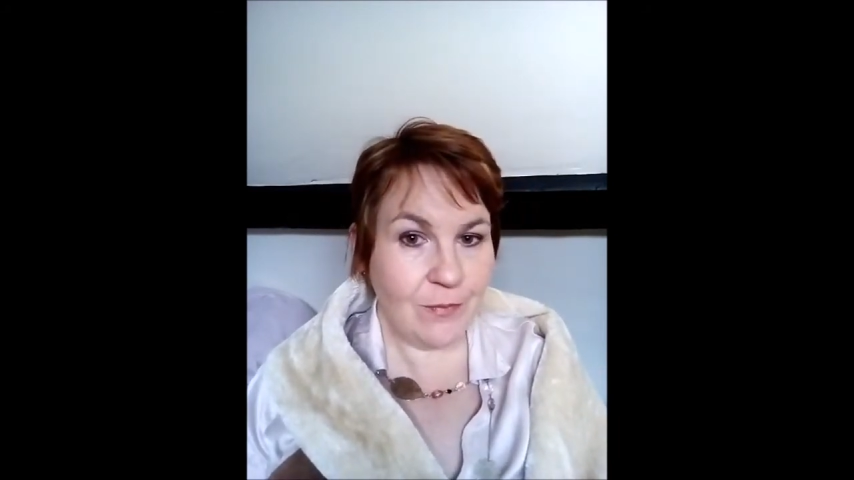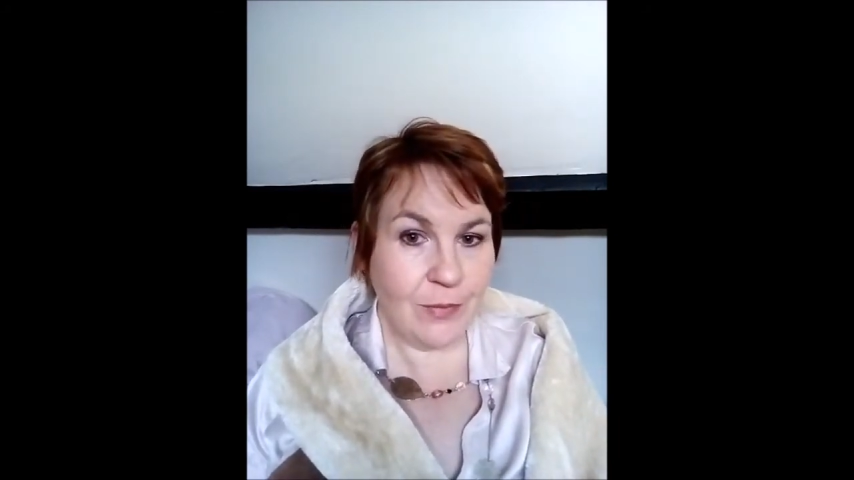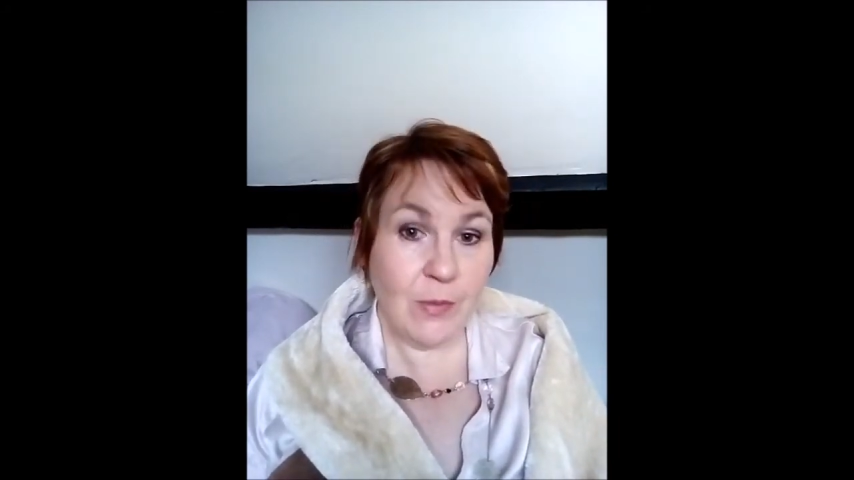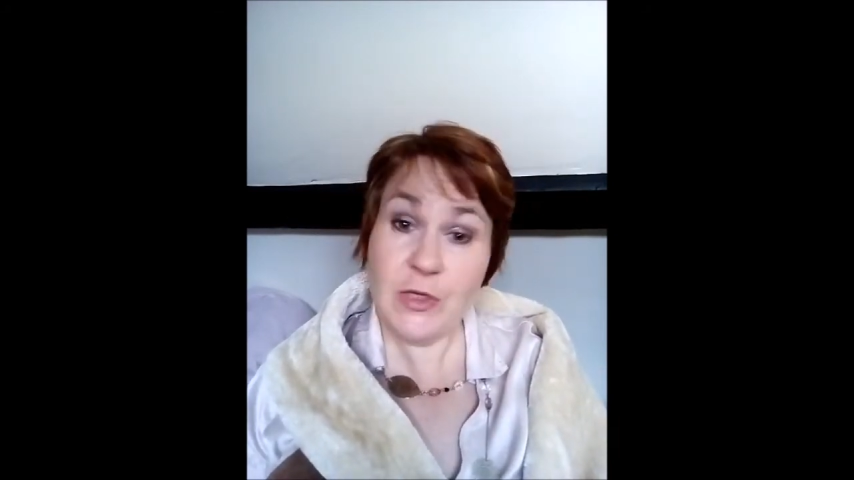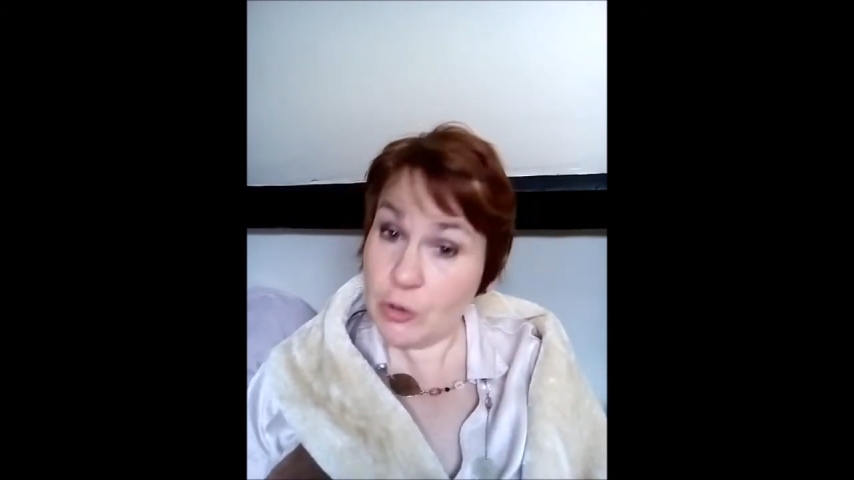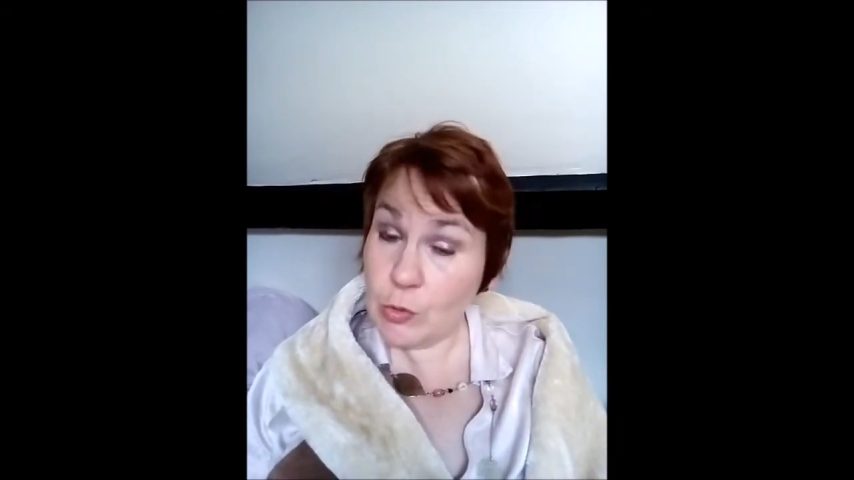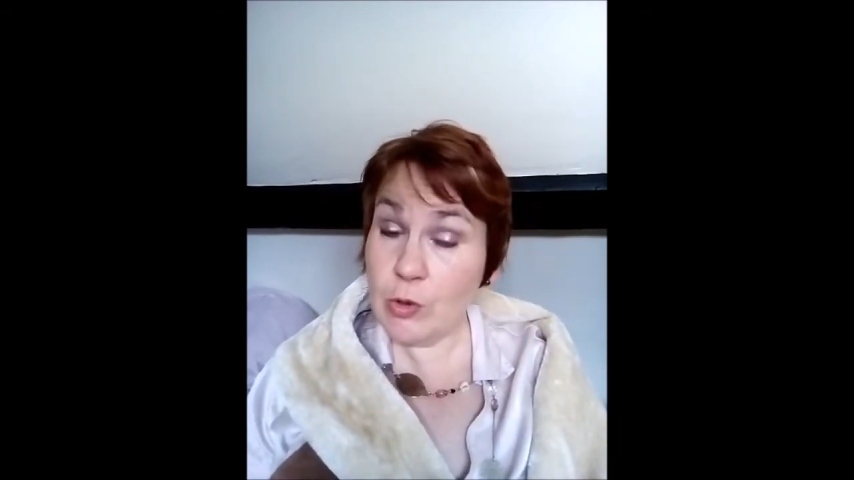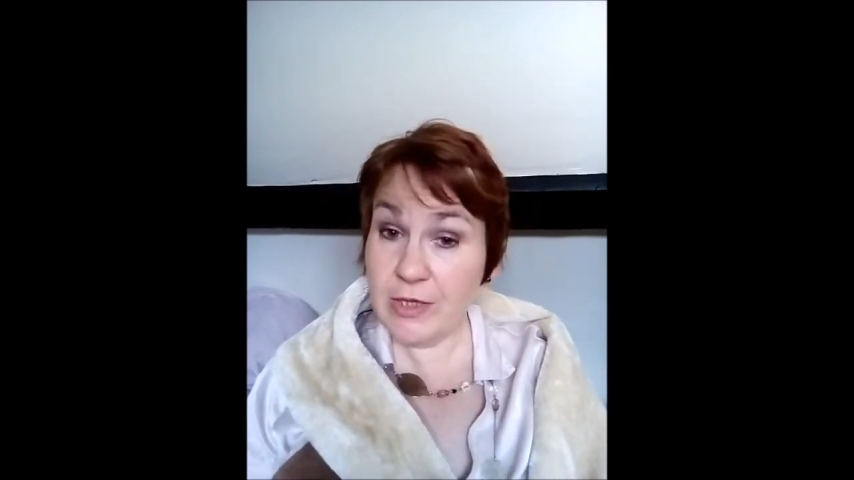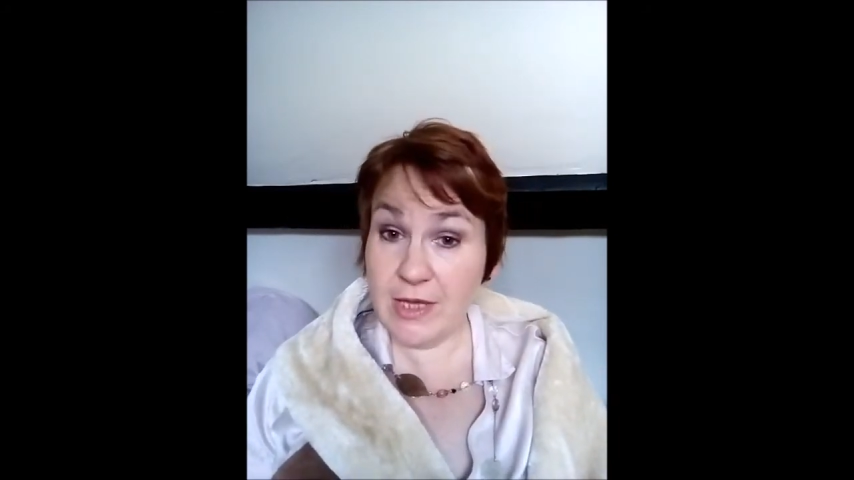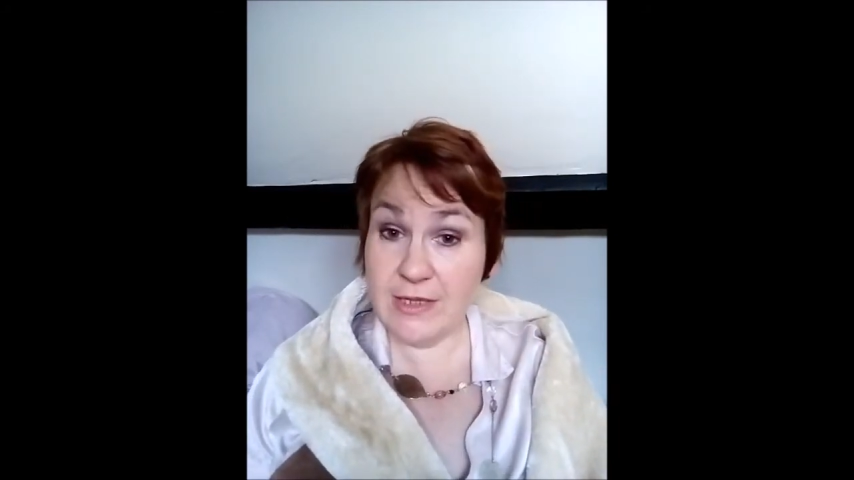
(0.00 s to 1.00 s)
but we do
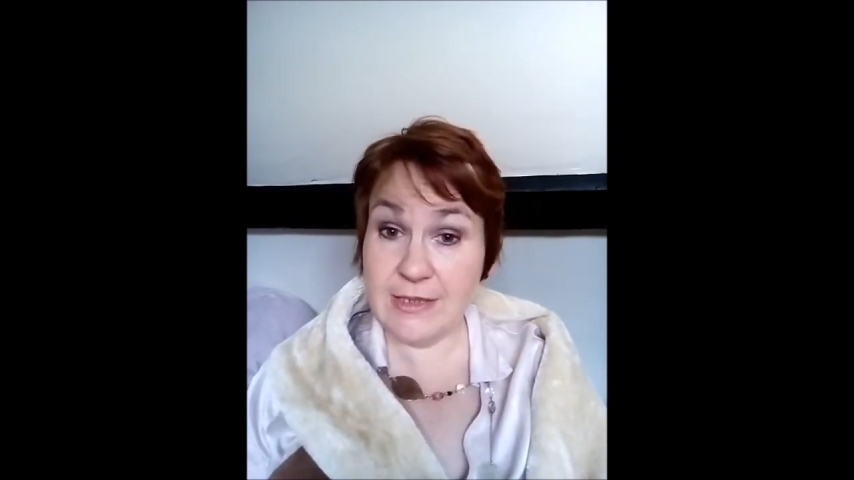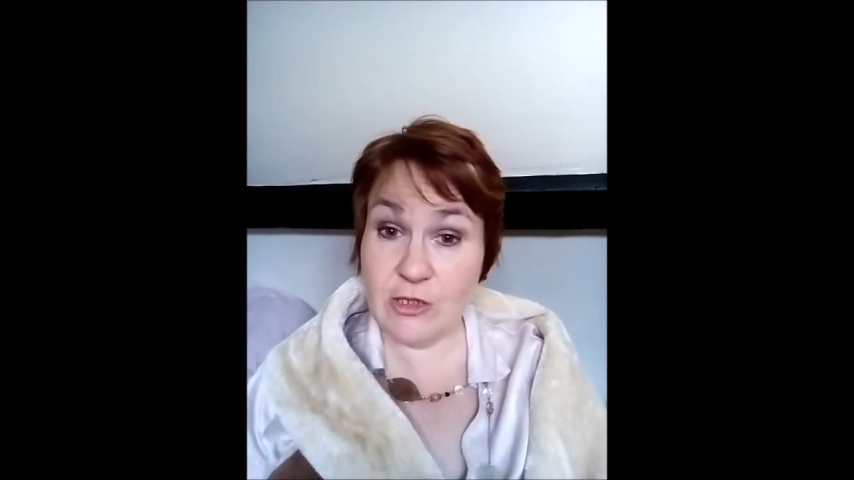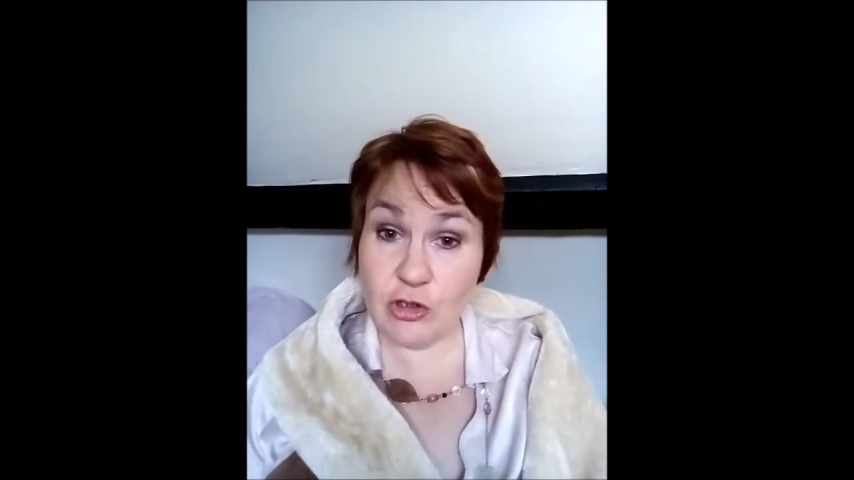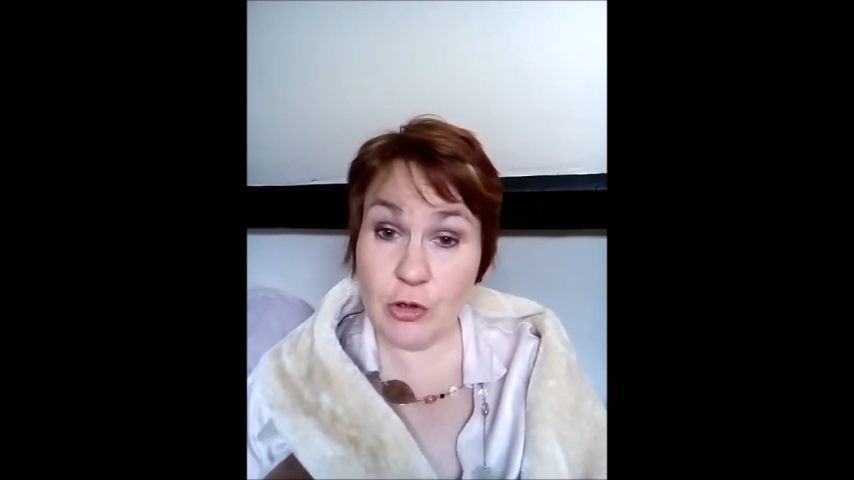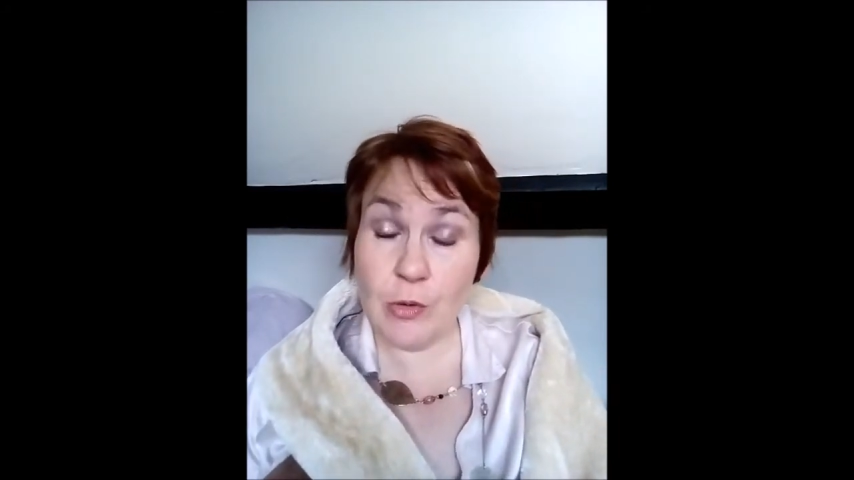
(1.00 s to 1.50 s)
call it an essential